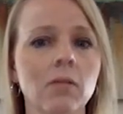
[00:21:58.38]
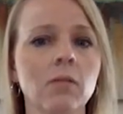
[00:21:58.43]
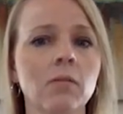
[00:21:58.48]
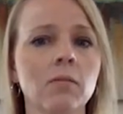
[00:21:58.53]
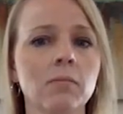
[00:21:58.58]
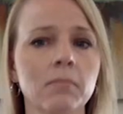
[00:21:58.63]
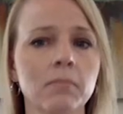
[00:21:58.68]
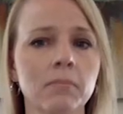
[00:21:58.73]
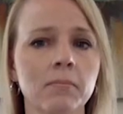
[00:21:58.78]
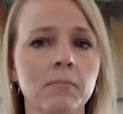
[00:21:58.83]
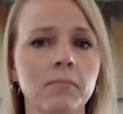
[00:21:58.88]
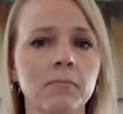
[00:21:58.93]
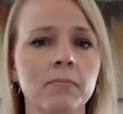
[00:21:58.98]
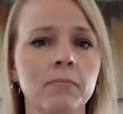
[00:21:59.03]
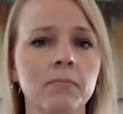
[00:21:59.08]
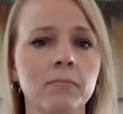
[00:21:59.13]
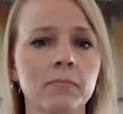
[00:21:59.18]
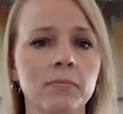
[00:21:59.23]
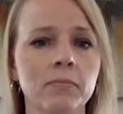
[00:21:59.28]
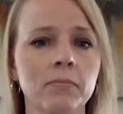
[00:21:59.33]

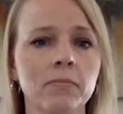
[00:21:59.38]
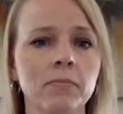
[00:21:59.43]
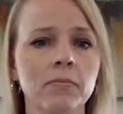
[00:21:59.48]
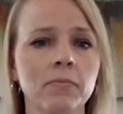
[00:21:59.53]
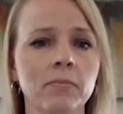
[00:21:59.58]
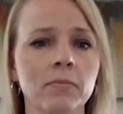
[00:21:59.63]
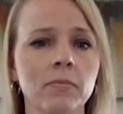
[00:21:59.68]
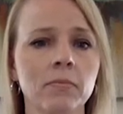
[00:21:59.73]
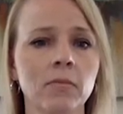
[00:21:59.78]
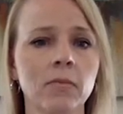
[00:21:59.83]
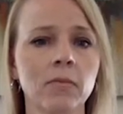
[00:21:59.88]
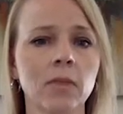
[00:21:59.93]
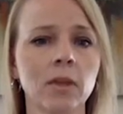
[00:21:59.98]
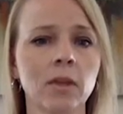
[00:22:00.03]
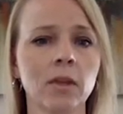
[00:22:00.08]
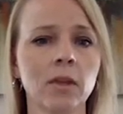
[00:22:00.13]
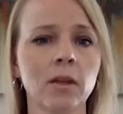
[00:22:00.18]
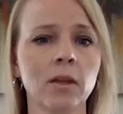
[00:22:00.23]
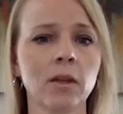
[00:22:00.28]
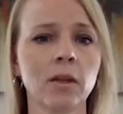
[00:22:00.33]

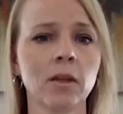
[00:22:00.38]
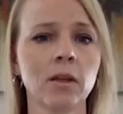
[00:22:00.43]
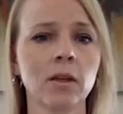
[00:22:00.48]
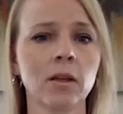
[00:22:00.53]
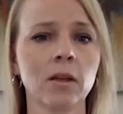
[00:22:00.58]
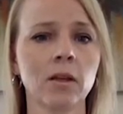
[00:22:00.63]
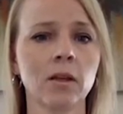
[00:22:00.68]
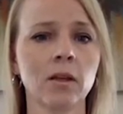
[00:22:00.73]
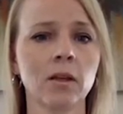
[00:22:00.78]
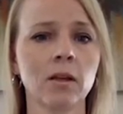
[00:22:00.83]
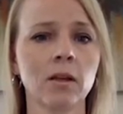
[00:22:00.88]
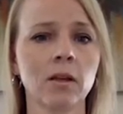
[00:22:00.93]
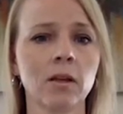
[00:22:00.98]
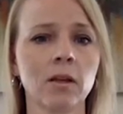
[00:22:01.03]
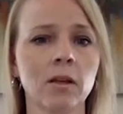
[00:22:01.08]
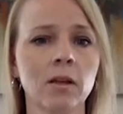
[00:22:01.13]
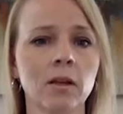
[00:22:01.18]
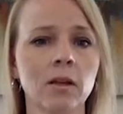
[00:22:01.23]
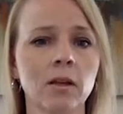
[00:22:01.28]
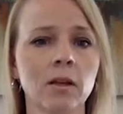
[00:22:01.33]

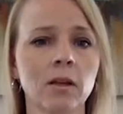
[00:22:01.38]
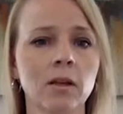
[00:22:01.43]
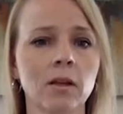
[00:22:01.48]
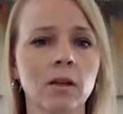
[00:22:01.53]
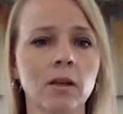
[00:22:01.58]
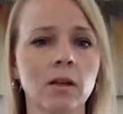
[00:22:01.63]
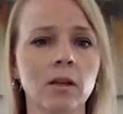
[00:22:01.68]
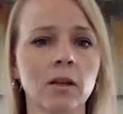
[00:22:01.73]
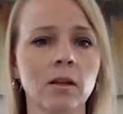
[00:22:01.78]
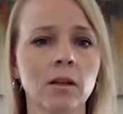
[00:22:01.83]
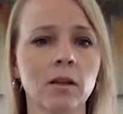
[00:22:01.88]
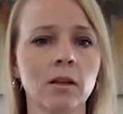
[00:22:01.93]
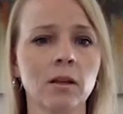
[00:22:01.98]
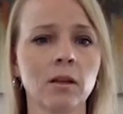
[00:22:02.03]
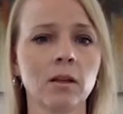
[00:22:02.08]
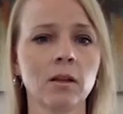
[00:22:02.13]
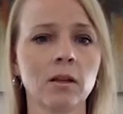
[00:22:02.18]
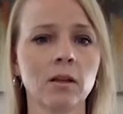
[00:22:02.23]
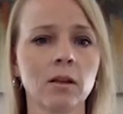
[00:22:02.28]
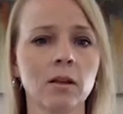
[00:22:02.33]

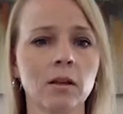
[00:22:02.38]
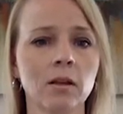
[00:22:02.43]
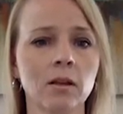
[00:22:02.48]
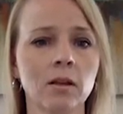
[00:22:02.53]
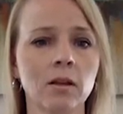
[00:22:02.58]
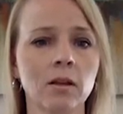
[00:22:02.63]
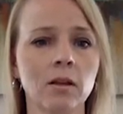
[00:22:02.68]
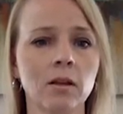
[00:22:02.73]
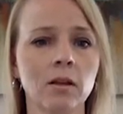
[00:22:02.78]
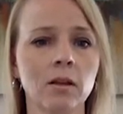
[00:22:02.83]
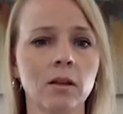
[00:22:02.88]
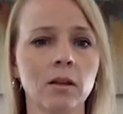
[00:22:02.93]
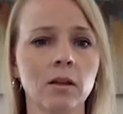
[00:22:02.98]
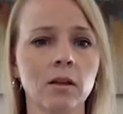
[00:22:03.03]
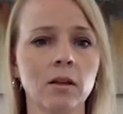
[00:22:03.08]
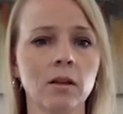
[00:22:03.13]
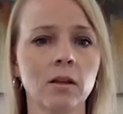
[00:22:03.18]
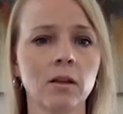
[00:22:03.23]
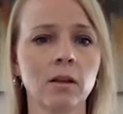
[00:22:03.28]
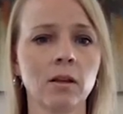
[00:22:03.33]

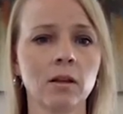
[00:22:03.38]
No words are spoken by the person on screen.